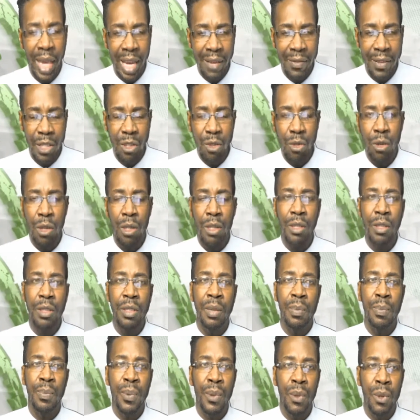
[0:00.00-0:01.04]
have a
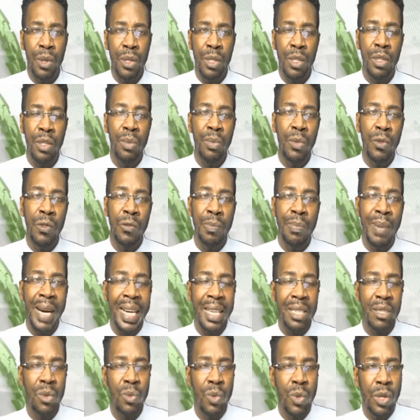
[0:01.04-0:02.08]
structured approach to move
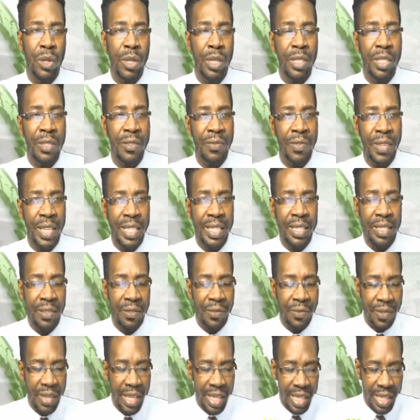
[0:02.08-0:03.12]
back towards
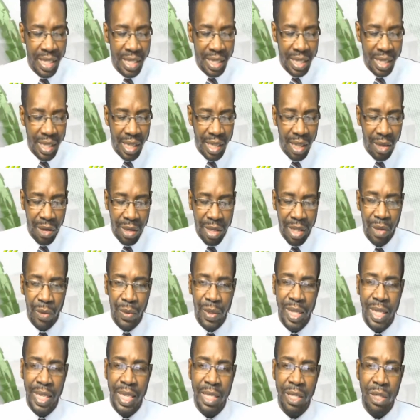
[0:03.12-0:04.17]
face-to-face learning
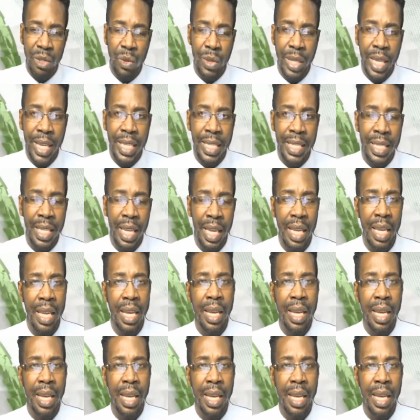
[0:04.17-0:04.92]
with these students.